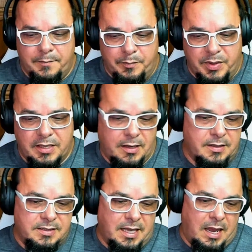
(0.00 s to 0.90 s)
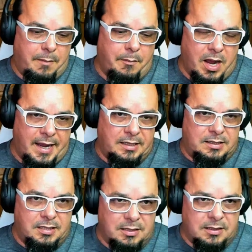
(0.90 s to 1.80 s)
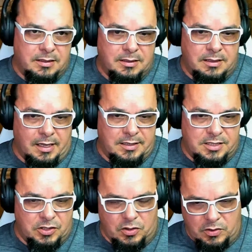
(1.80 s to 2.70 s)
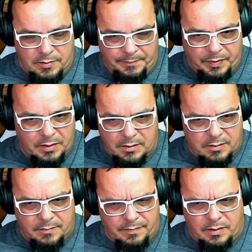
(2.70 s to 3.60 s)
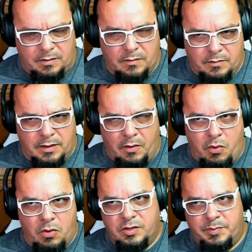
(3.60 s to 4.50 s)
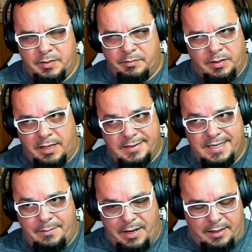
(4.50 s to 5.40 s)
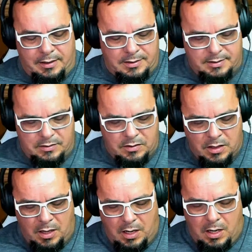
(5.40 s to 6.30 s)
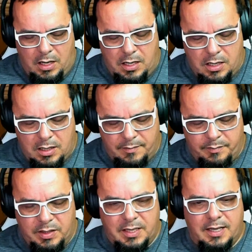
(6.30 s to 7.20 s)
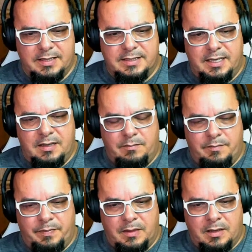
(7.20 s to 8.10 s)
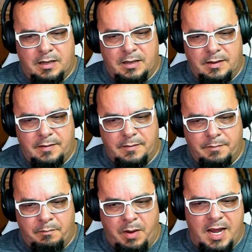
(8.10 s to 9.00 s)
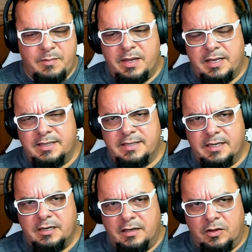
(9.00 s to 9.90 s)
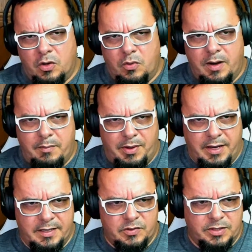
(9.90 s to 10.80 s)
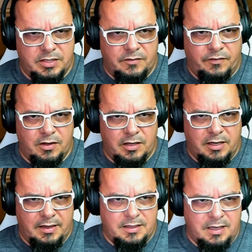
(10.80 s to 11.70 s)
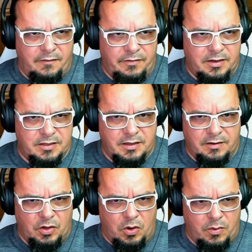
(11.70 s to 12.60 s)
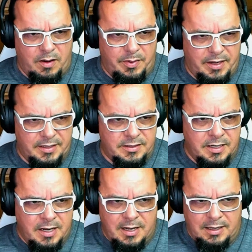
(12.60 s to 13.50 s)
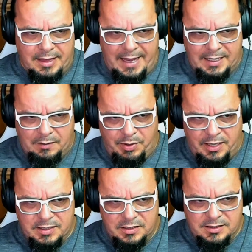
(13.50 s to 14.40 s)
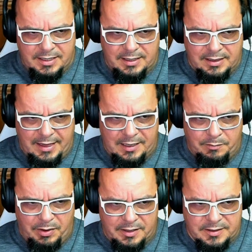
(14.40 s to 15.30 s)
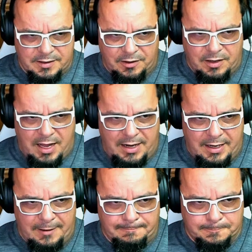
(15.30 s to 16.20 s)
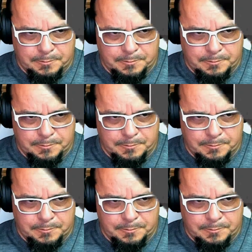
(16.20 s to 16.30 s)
Because they might get sued. They won't, but because they might get sued. Because it might be considered a doorway page, which if you look at the definition of doorway page, landing pages, city landing pages are not it.